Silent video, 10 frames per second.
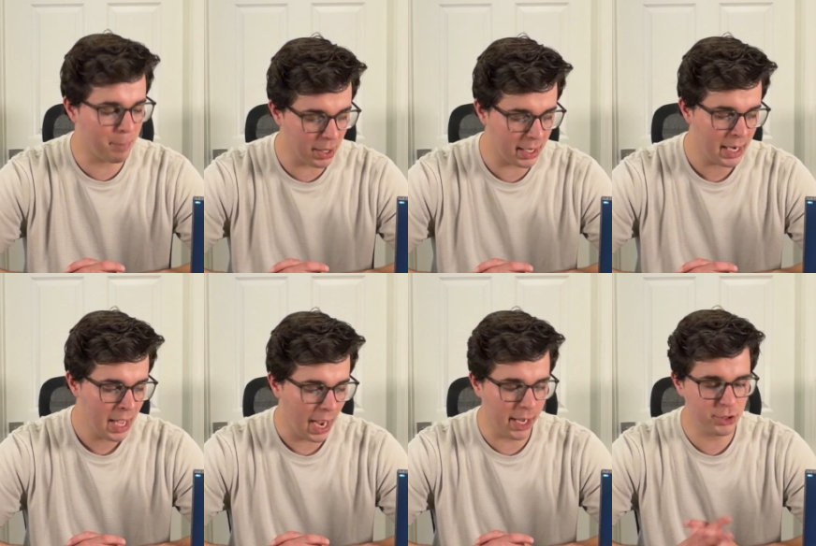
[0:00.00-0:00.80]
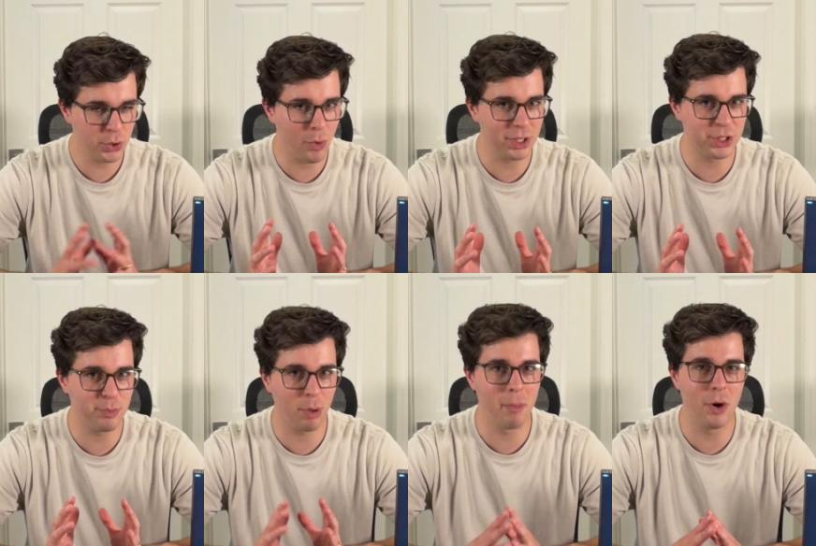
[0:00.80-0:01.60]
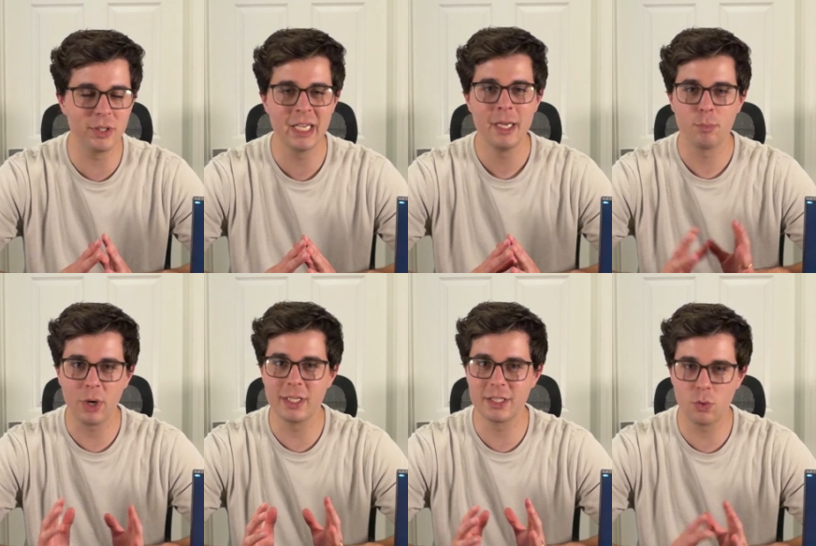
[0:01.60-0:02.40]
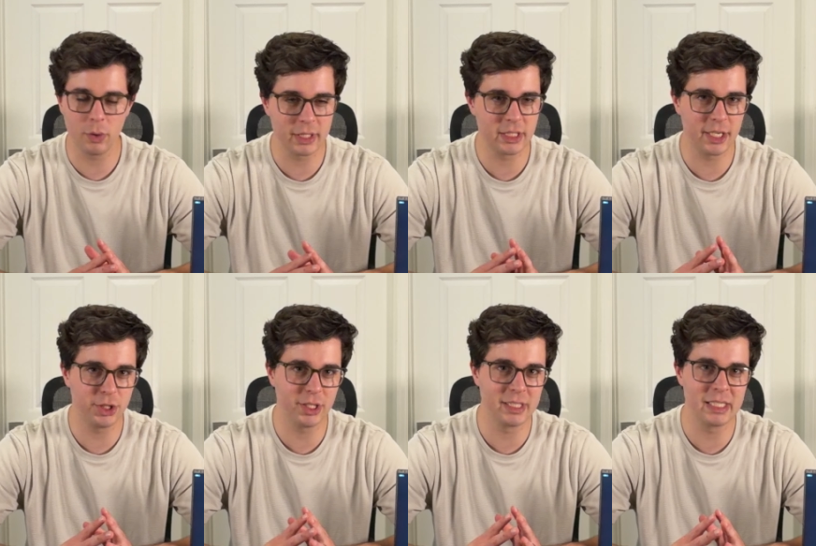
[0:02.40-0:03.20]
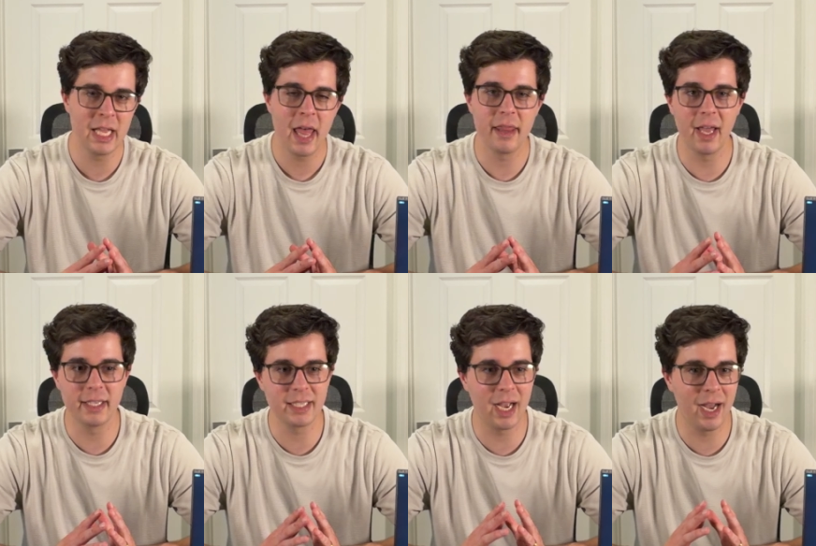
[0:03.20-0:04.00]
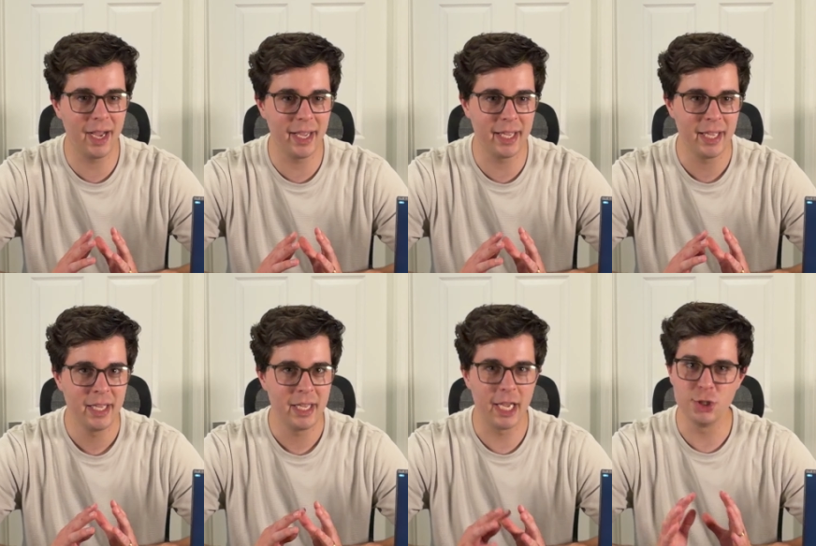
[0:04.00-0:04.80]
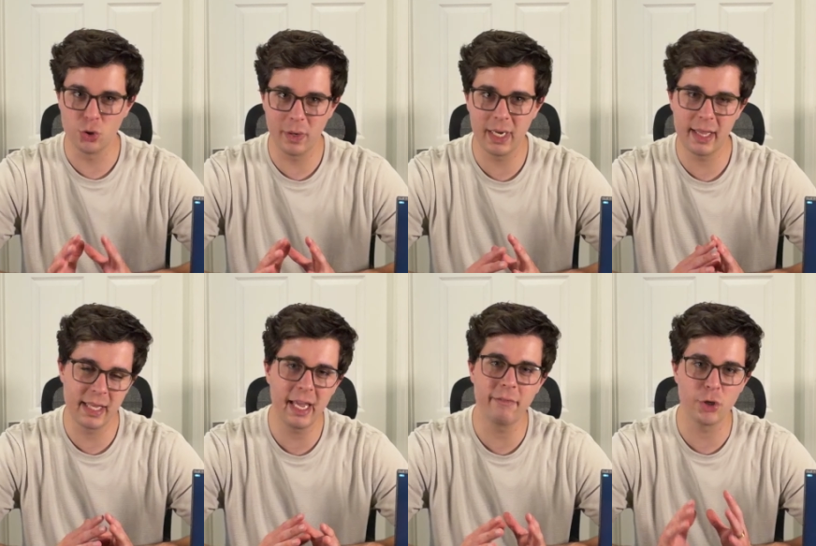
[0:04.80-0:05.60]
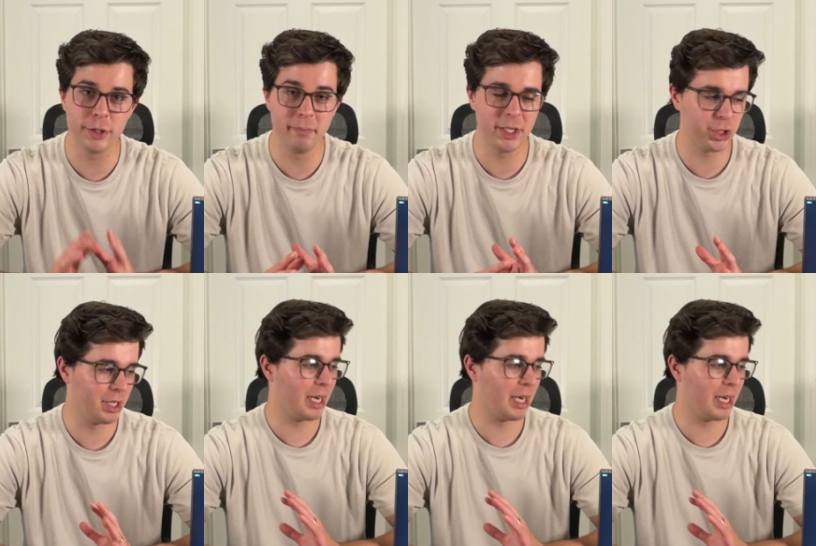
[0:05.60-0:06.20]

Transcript: but I also want to promote brands and organizations that I enjoy and I think have a good mission.